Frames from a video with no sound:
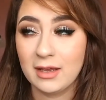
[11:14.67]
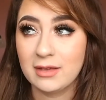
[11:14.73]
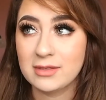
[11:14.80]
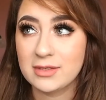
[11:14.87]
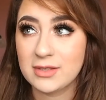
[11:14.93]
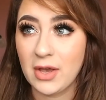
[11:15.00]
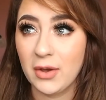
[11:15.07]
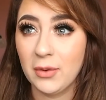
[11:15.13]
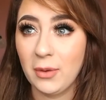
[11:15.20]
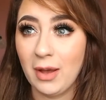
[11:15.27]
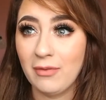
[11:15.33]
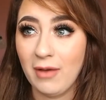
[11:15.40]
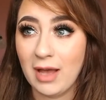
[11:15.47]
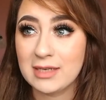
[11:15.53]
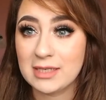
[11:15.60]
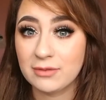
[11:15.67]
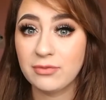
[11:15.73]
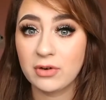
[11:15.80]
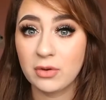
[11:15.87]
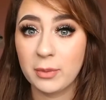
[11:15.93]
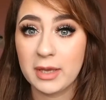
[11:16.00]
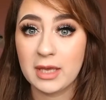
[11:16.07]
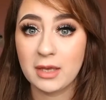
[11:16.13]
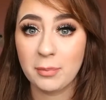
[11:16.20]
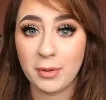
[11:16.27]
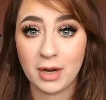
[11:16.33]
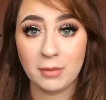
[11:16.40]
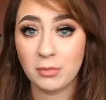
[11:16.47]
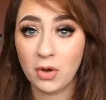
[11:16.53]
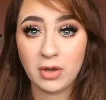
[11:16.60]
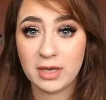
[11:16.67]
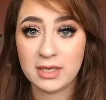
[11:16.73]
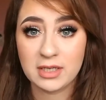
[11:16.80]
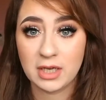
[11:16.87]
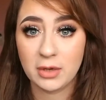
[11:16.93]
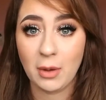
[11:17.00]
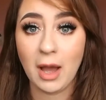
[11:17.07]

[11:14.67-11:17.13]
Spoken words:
So I've had it for a week, but I'm not kidding you.